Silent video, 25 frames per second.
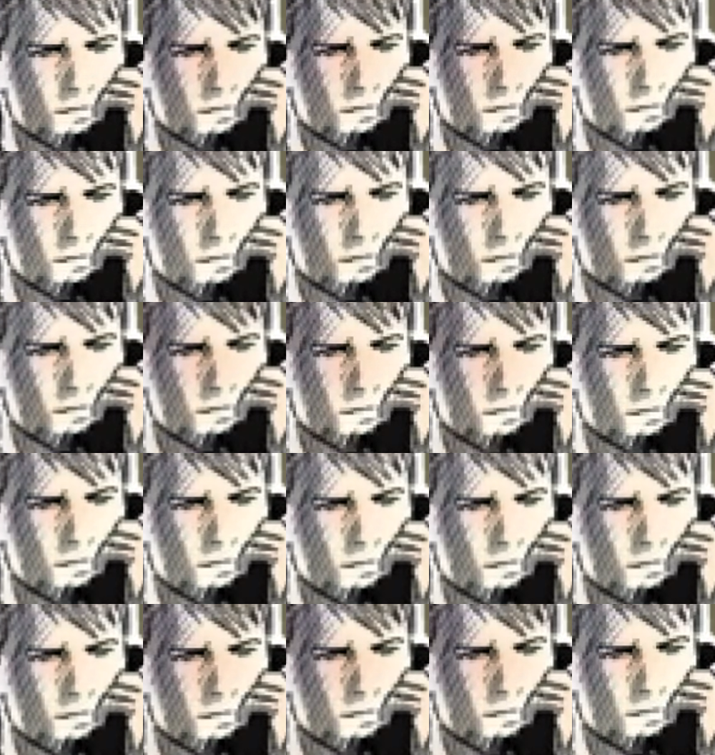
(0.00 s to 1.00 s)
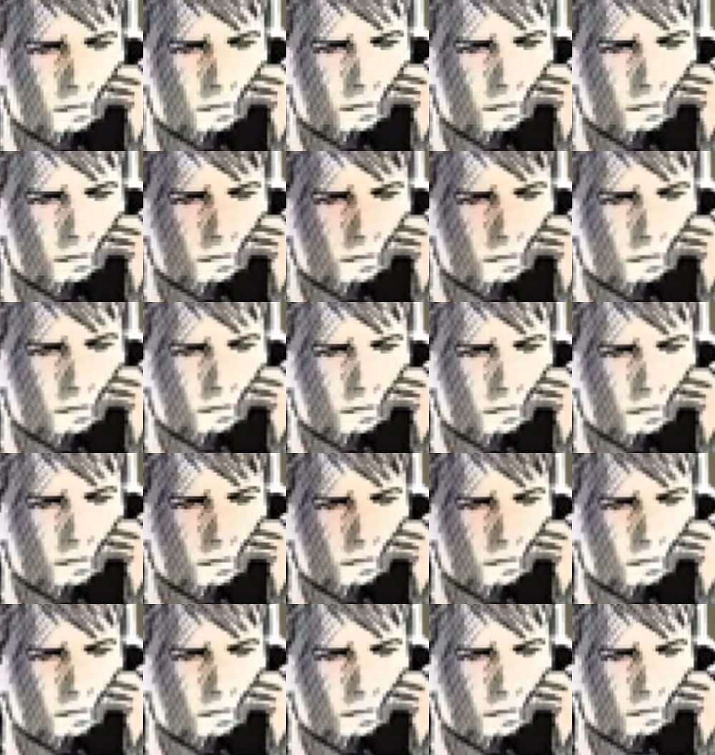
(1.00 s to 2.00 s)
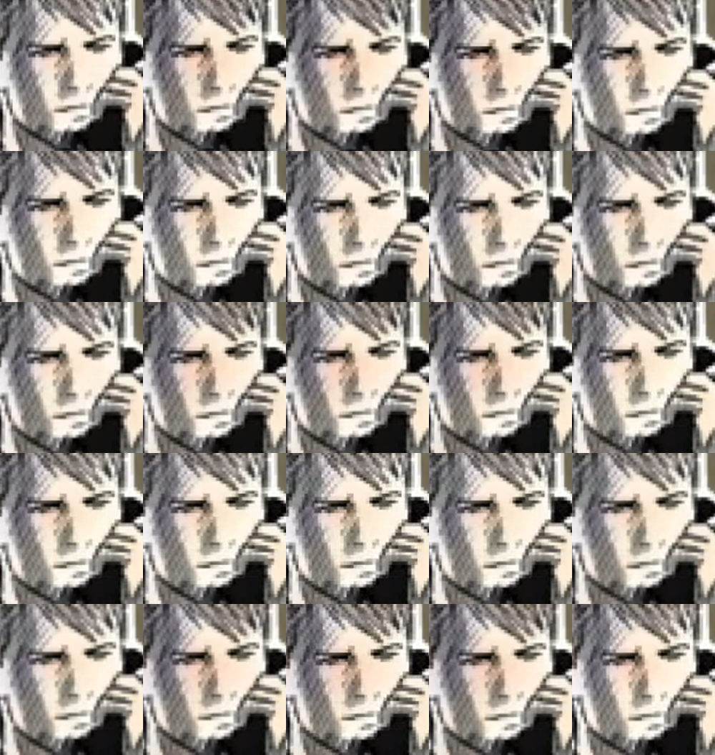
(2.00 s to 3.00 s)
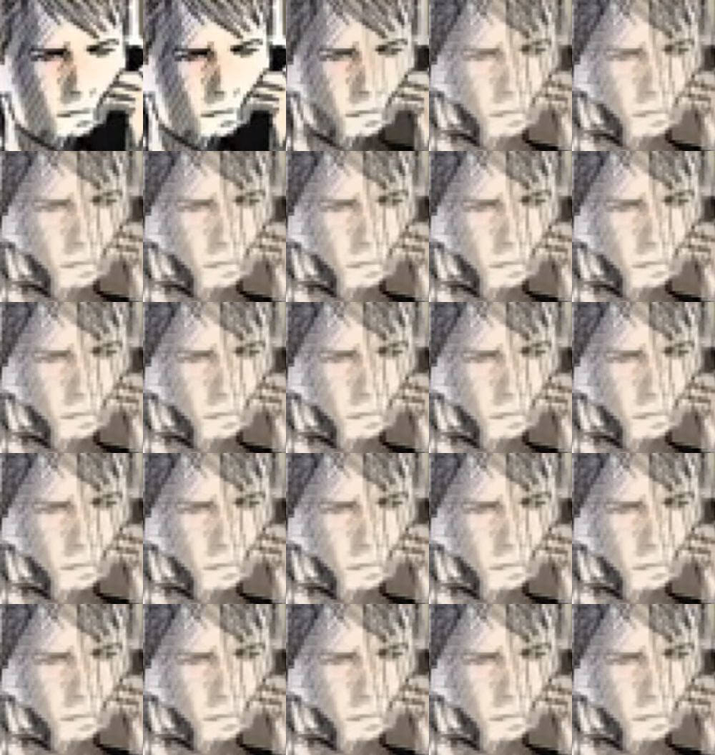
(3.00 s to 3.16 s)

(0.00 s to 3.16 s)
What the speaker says: No words are spoken by the person on screen.